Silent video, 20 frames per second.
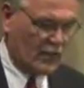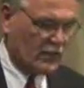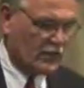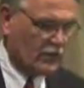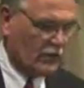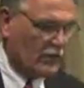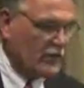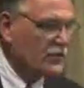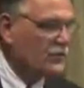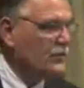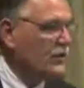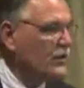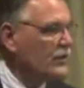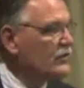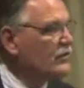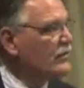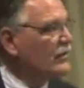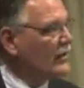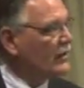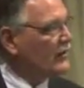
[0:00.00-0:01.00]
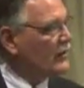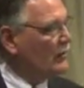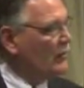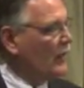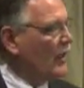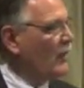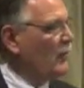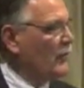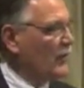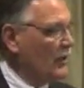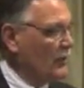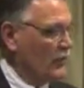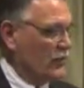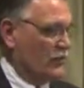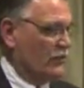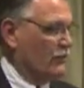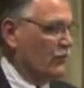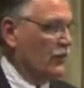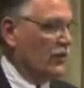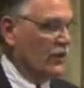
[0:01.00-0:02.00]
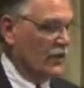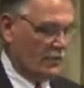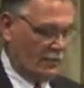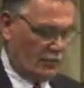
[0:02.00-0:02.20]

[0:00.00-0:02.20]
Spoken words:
So our members have really